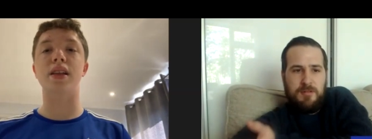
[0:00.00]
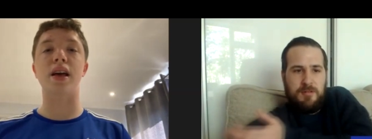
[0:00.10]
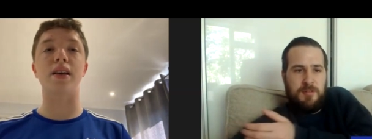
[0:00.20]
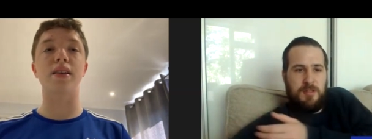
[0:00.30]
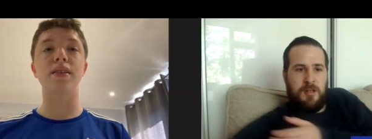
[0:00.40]

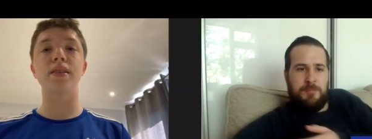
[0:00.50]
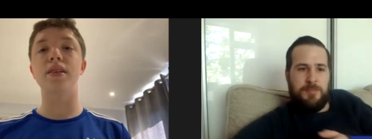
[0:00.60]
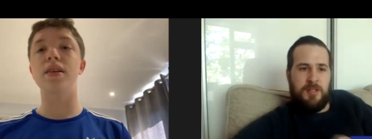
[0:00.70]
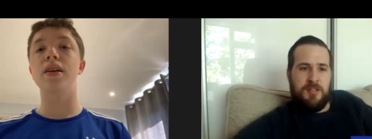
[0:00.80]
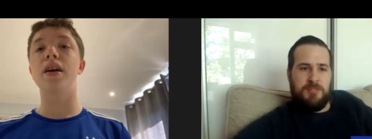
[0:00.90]
Speaker 1: that. Yeah,
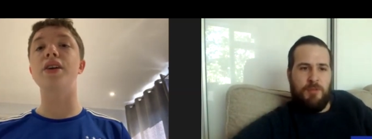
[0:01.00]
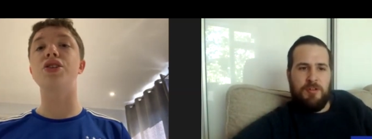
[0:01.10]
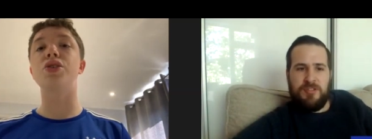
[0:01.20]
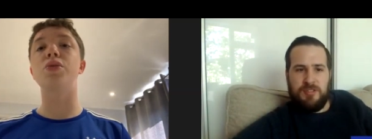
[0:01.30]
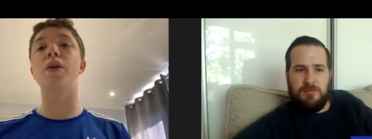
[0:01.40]
because it most,
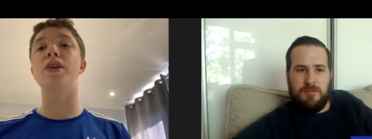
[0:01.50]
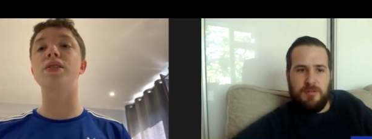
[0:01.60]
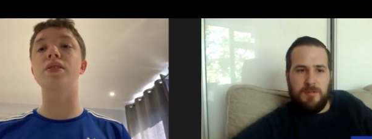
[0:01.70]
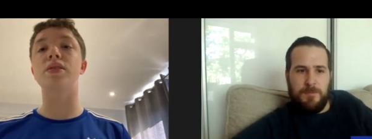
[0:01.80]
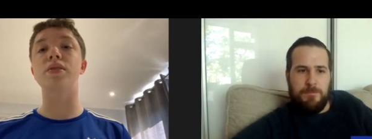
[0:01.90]
should
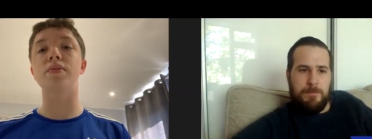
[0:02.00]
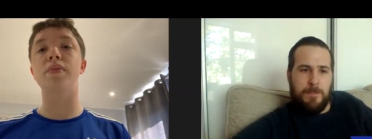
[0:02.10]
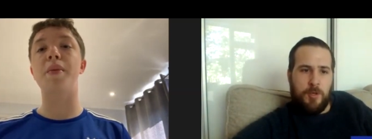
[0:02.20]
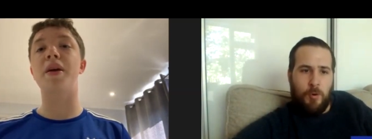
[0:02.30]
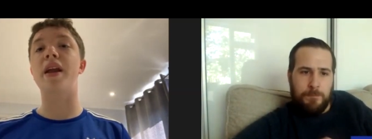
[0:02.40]
almost
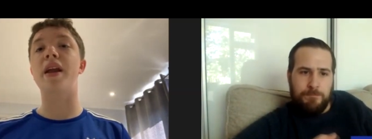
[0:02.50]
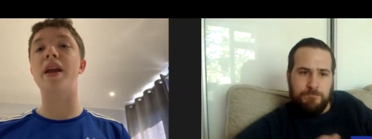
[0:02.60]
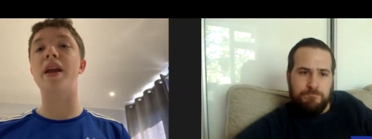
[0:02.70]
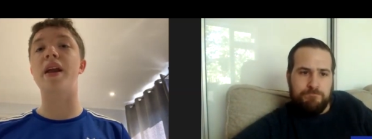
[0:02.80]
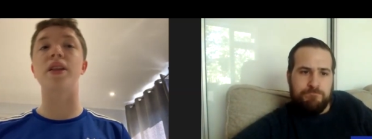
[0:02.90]
maybe an
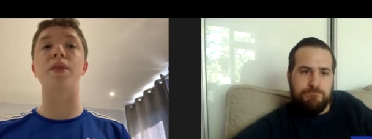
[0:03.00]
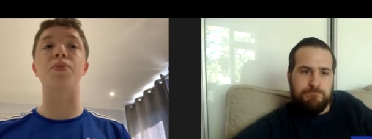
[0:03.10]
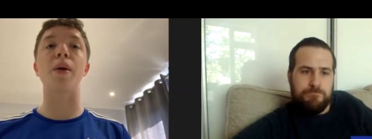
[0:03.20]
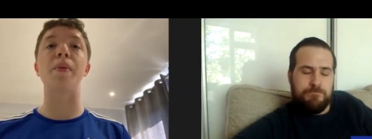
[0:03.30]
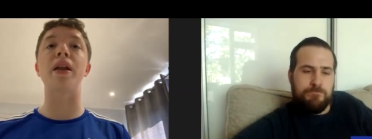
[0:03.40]
extra one in the
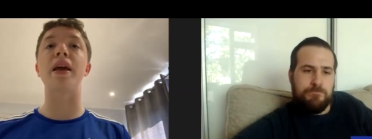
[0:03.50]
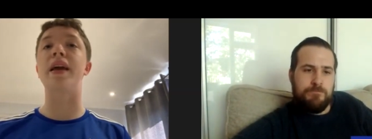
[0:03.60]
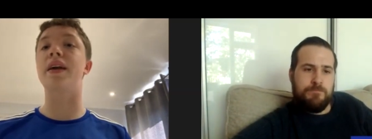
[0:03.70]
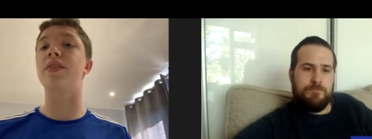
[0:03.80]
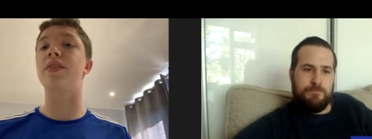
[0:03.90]
Premier
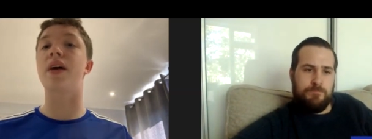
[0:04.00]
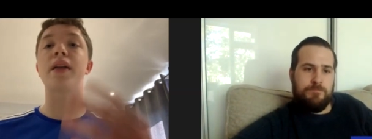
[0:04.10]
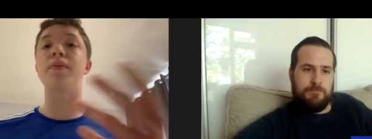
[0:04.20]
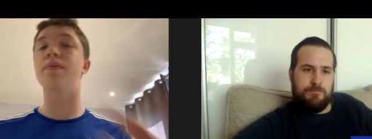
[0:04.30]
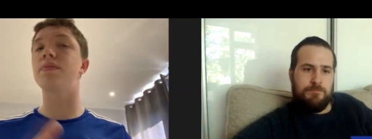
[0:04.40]
League and then
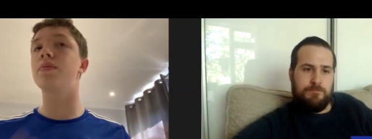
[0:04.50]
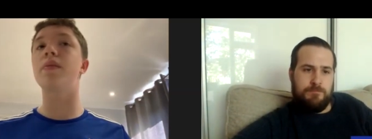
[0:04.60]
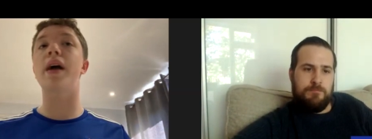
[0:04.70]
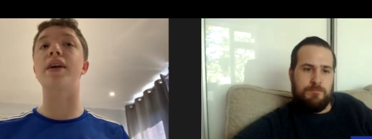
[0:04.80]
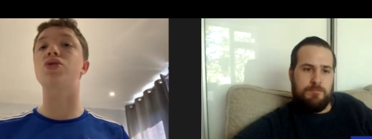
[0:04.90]

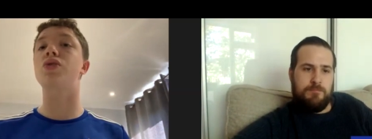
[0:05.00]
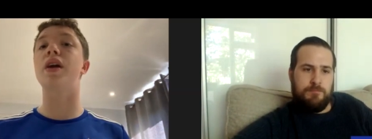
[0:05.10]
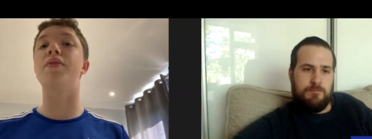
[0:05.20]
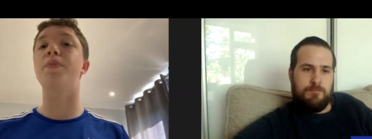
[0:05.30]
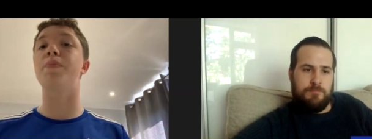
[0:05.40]
extra in
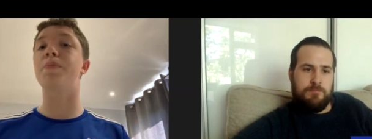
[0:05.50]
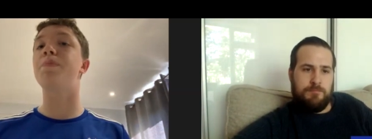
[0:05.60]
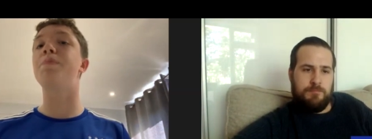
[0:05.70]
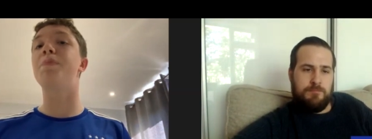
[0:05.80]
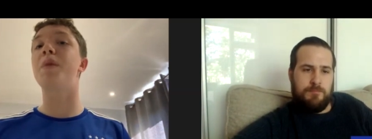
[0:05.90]
other
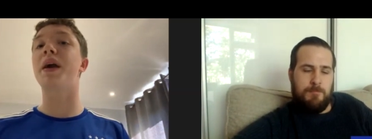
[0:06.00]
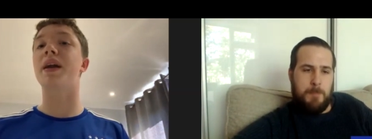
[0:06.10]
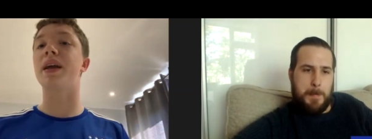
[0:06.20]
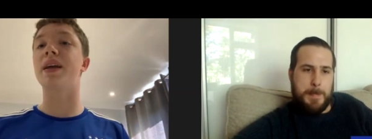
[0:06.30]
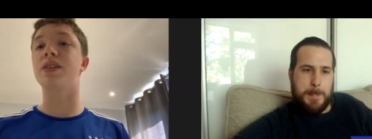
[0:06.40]
bigger
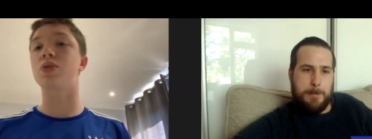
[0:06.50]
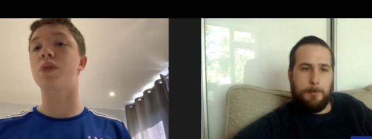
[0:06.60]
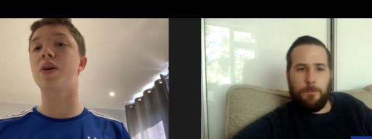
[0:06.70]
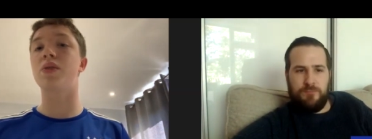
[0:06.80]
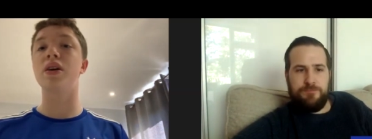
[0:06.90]
leagues as
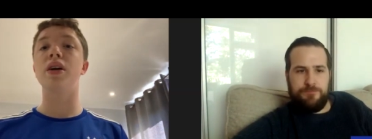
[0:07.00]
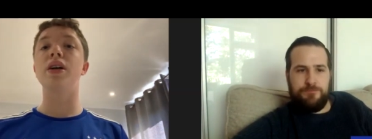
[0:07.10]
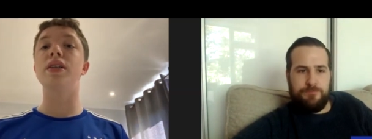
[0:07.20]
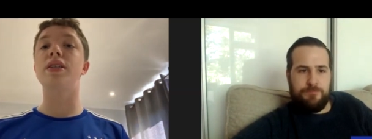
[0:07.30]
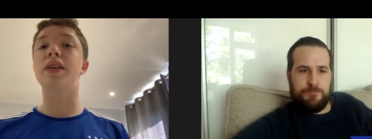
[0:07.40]
well
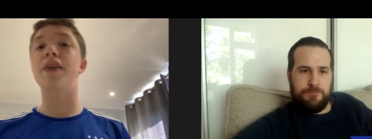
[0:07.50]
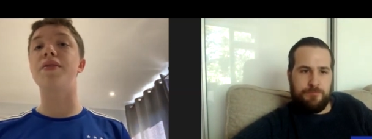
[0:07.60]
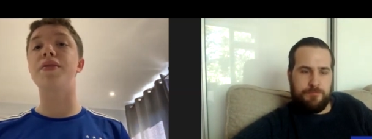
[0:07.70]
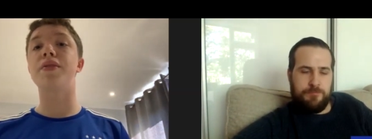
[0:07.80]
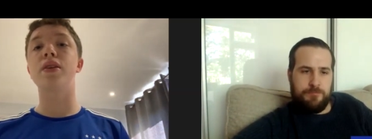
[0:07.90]
to give
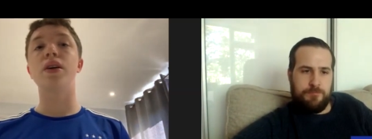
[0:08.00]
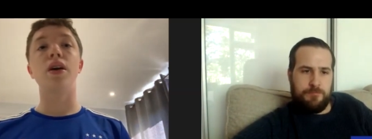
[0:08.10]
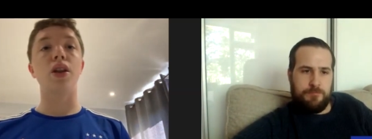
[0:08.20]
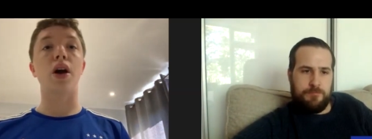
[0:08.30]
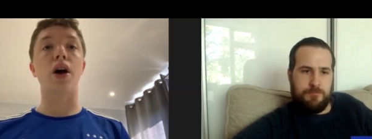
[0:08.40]

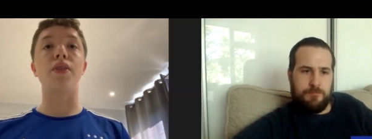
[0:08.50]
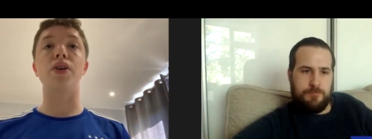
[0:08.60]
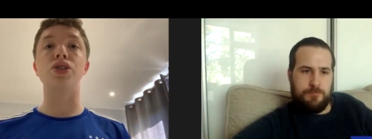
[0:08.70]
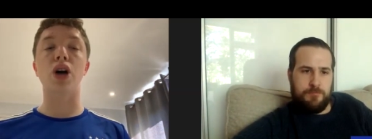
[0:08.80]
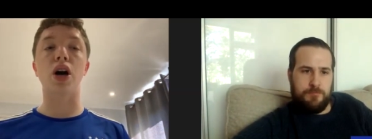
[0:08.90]
like those
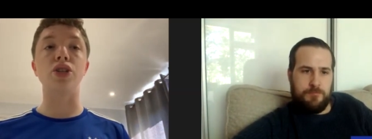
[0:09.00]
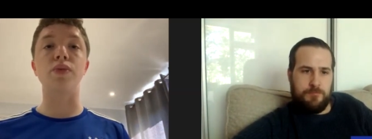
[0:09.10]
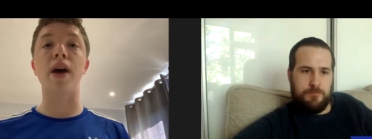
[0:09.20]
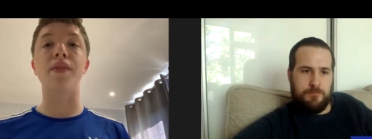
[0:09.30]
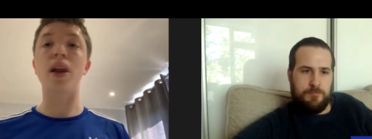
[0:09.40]
sides
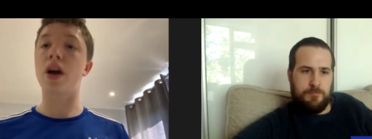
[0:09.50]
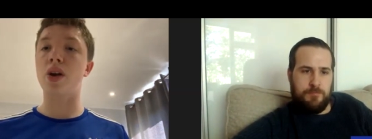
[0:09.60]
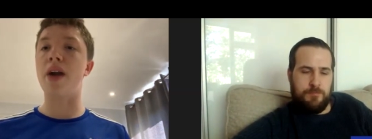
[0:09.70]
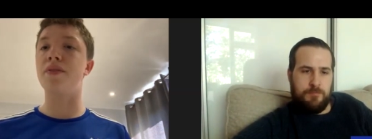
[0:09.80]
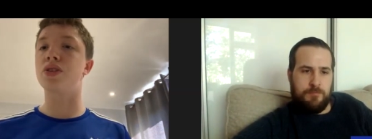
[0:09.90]
around there, like your
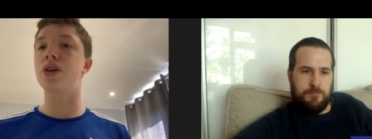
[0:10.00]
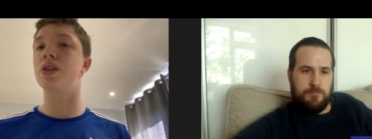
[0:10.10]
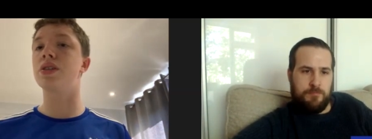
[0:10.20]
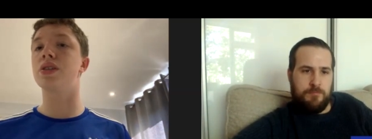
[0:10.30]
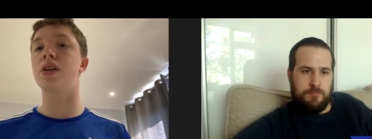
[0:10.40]

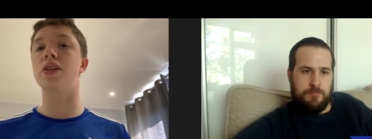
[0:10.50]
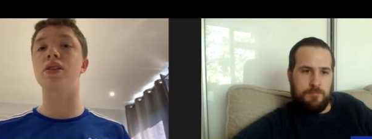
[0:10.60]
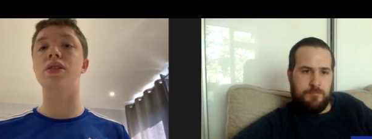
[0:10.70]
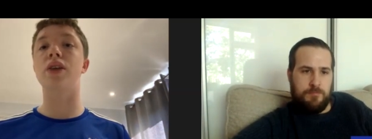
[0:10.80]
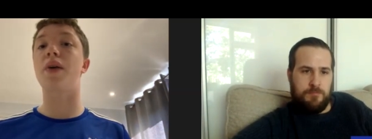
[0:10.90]
Everton's and
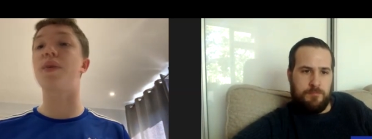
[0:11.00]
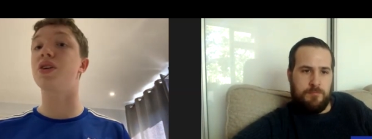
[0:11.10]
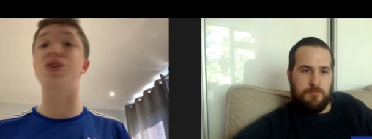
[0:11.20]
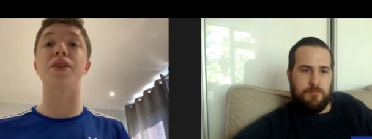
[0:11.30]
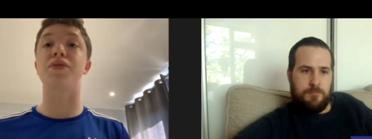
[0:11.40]
currently your
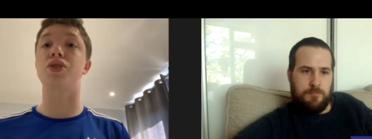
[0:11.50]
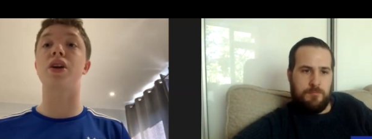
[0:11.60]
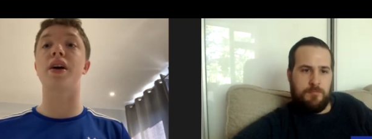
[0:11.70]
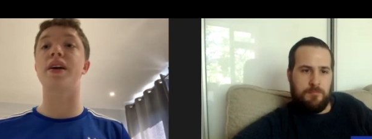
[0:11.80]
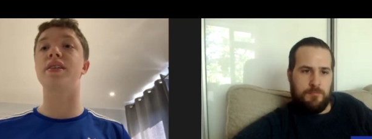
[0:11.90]
Sheffield
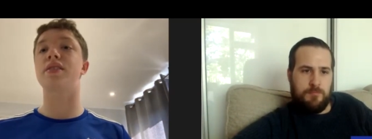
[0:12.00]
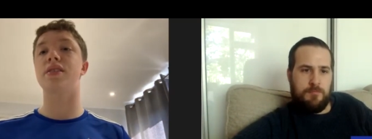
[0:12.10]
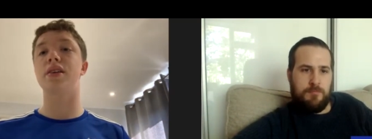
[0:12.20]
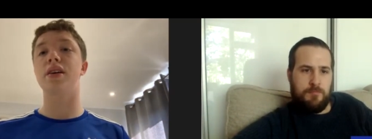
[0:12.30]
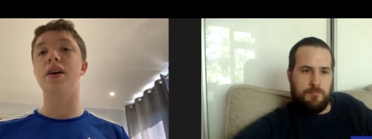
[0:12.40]
United's,
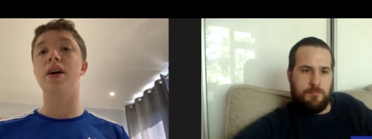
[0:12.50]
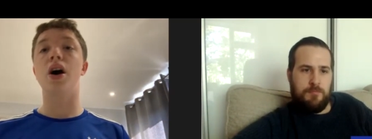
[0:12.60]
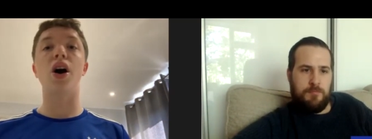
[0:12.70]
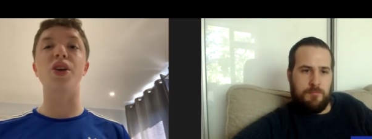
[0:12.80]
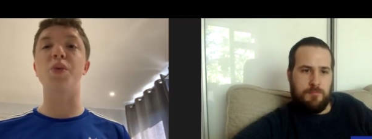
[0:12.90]
uh,
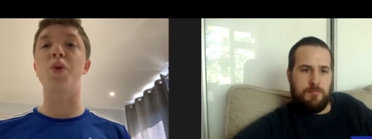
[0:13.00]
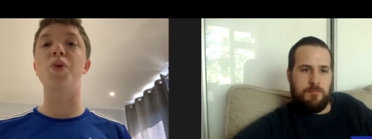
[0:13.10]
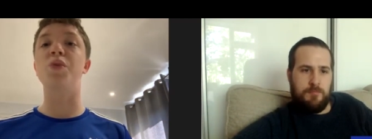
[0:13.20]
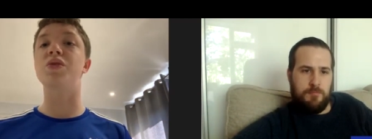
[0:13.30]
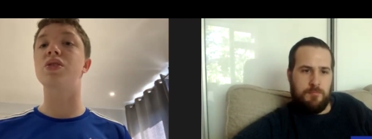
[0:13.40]
your
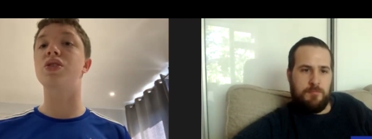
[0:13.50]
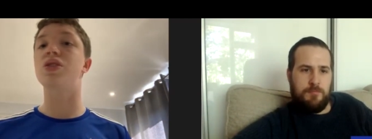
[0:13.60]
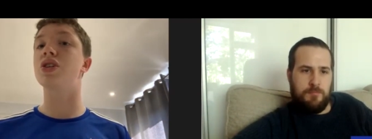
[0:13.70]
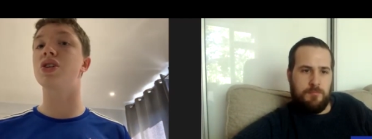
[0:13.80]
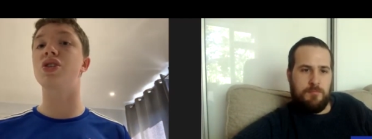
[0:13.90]
Wolves, to
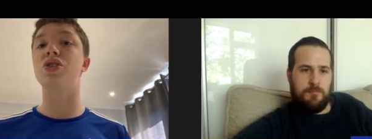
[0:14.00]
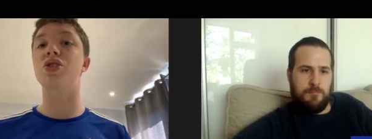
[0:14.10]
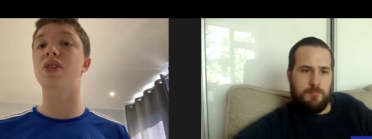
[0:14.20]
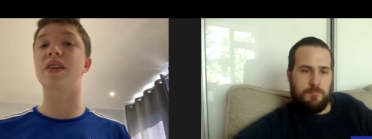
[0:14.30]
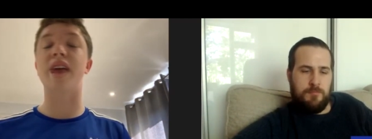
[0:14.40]
just
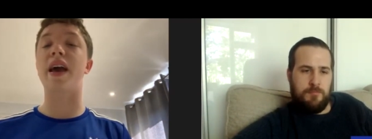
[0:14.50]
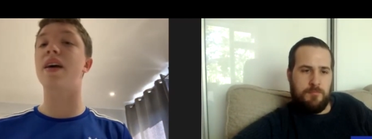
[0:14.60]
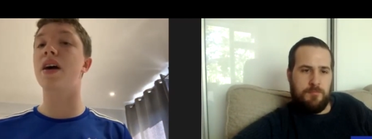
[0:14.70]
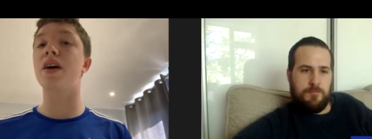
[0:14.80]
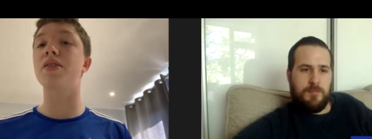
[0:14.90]
get
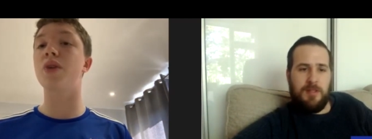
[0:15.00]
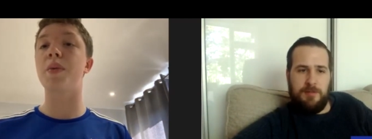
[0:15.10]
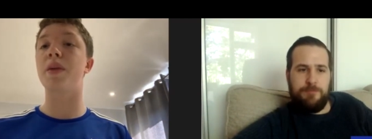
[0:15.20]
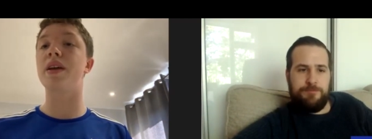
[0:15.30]
a Europa League